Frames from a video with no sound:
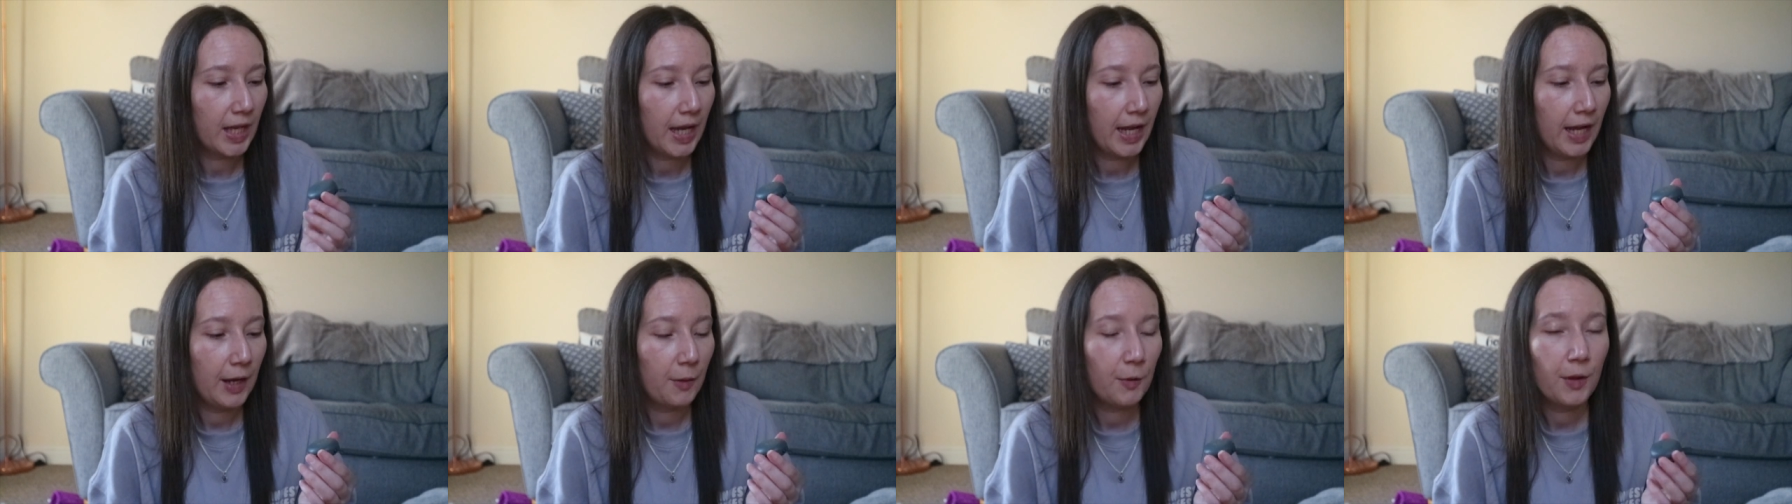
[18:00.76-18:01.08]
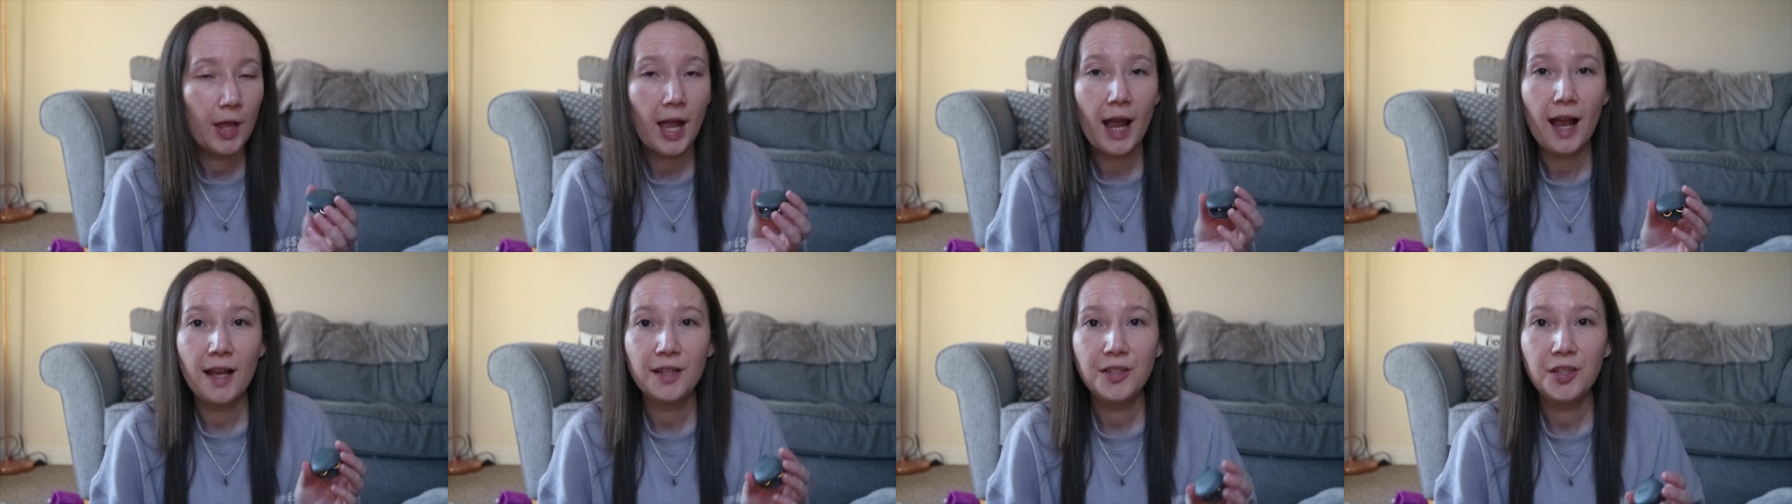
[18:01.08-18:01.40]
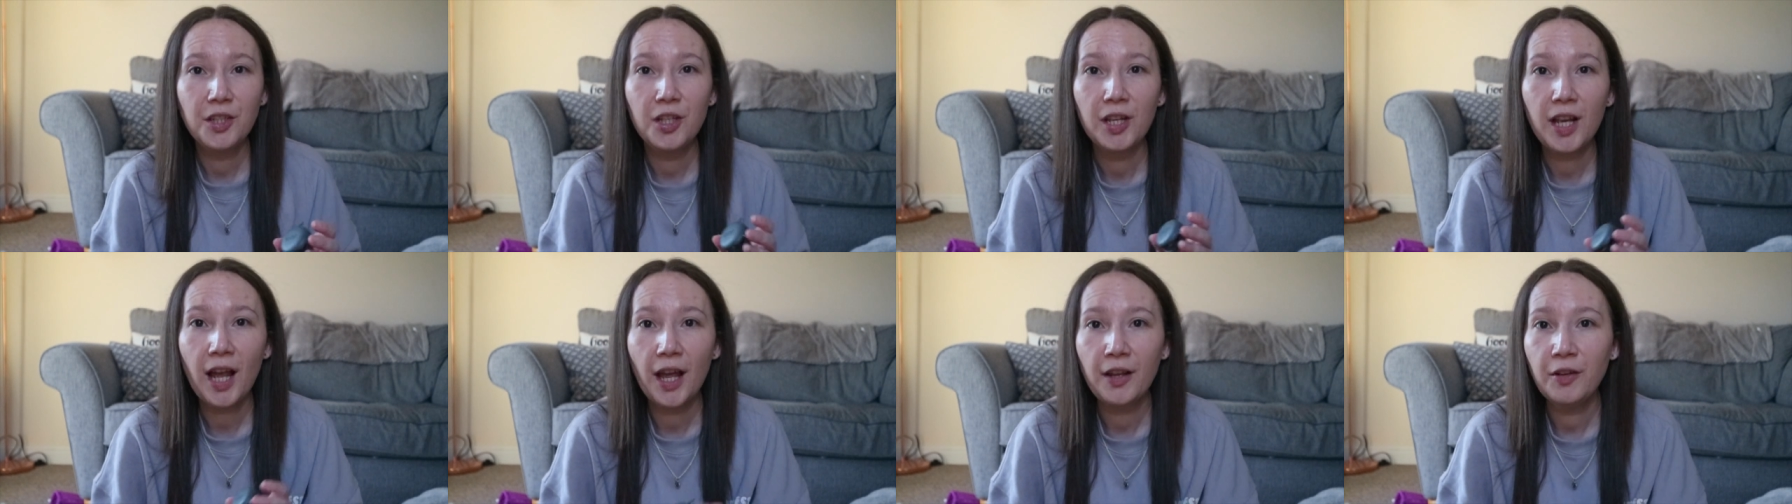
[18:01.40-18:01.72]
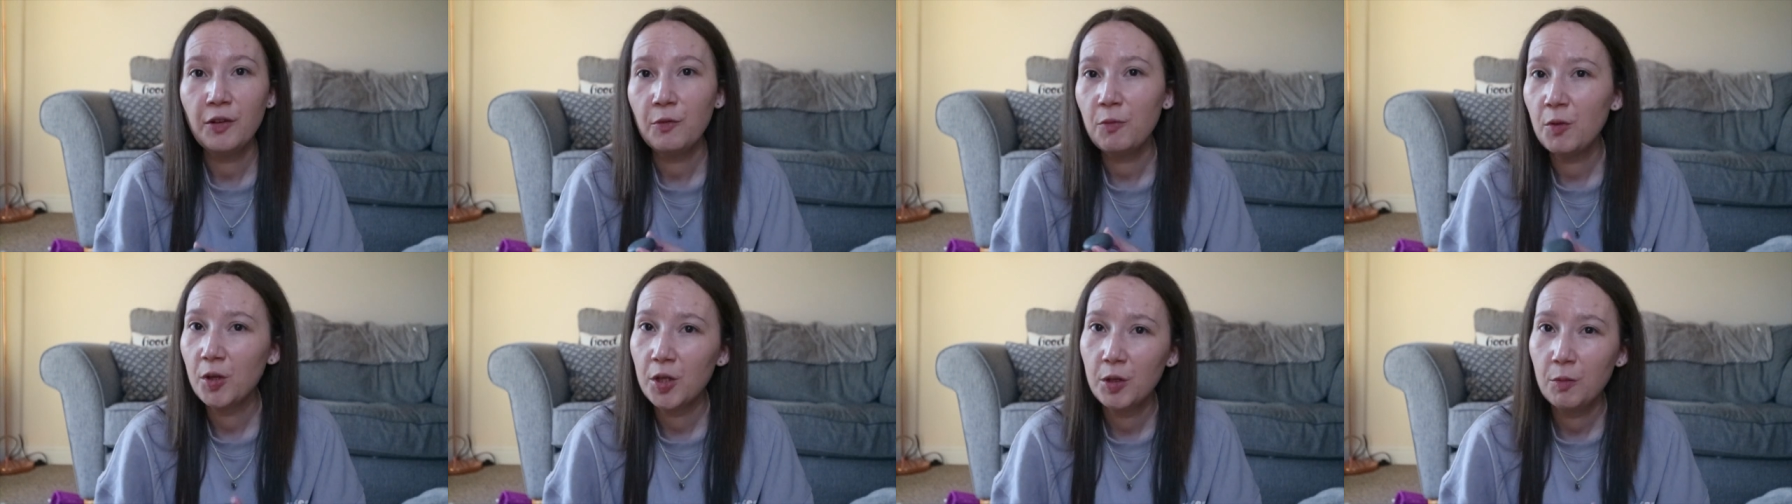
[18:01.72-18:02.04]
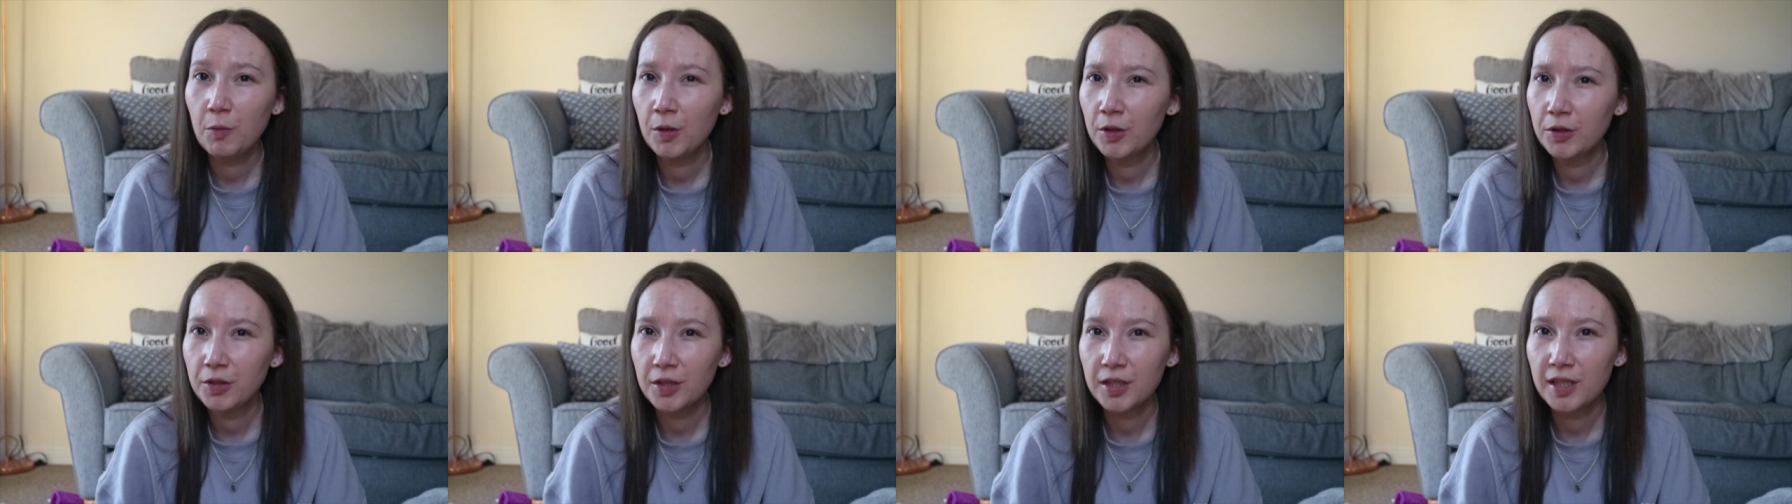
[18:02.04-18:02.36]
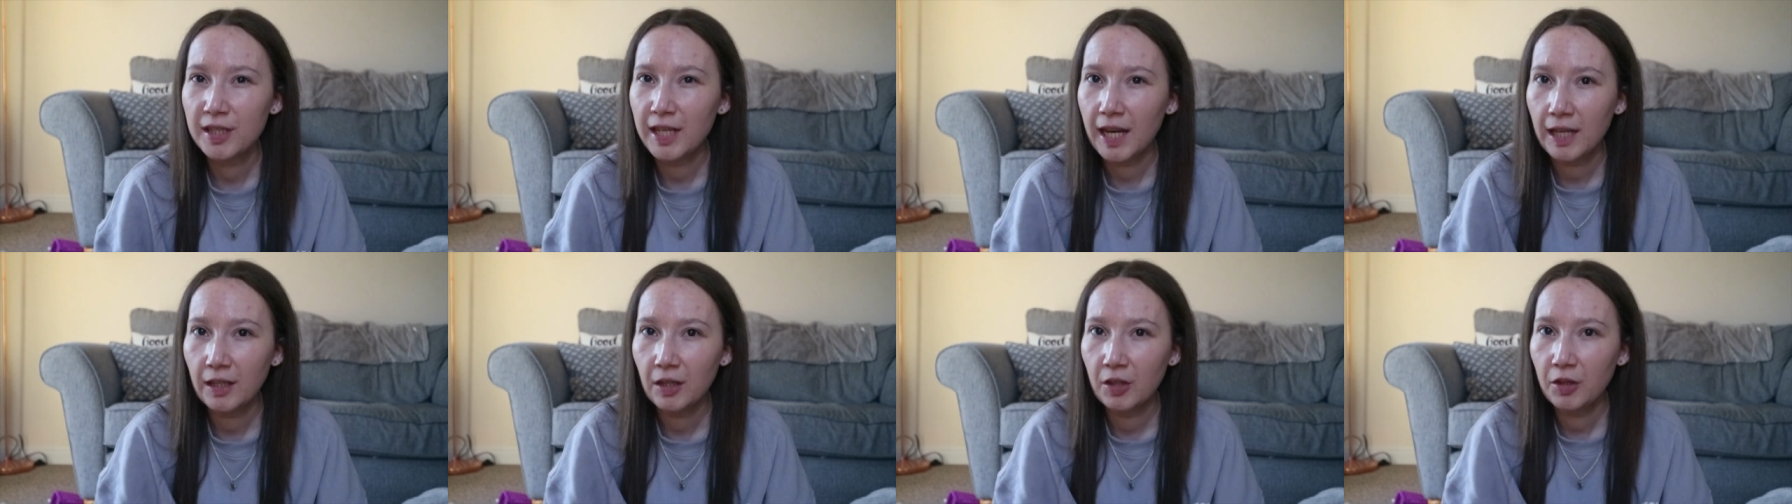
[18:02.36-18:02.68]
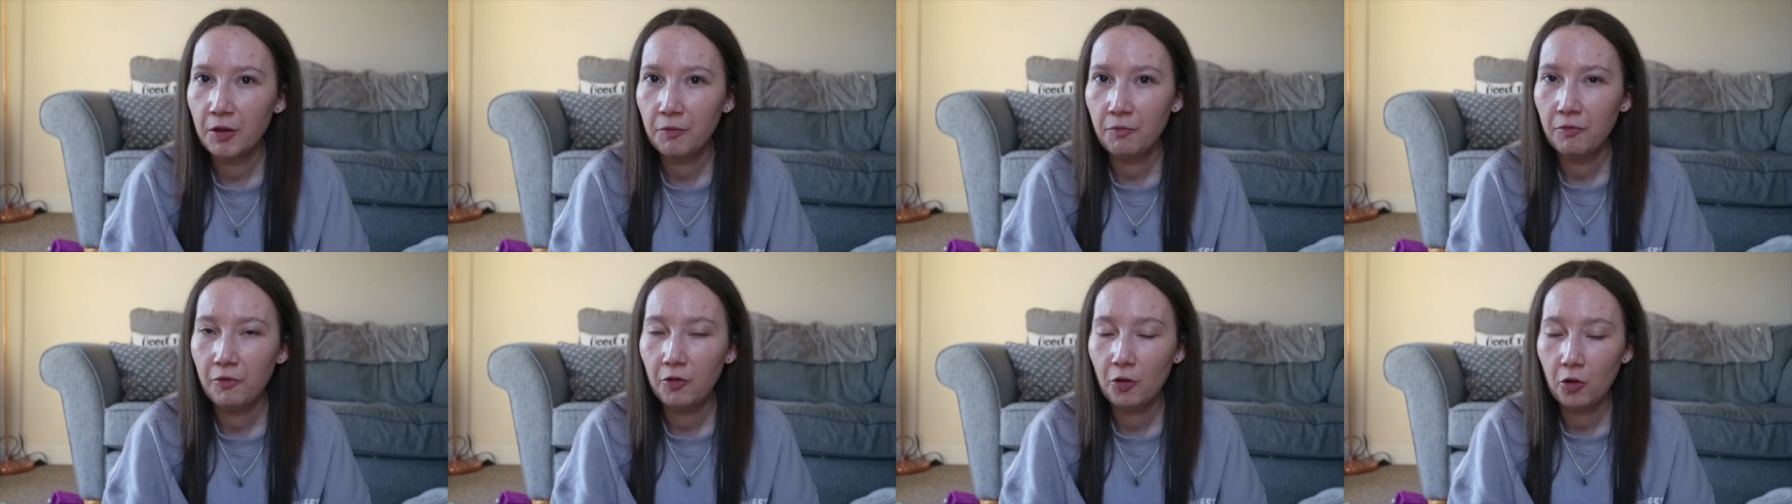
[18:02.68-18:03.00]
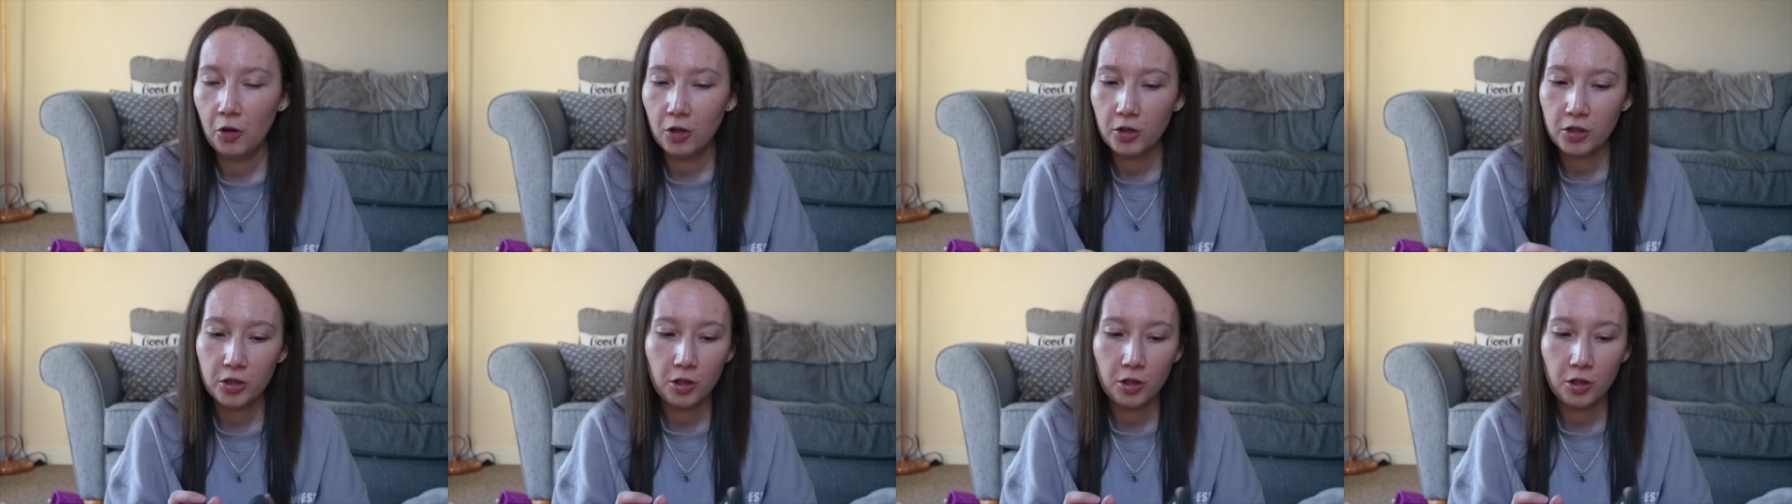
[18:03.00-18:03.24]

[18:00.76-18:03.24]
it will ask you kind of what you want to tailor them for.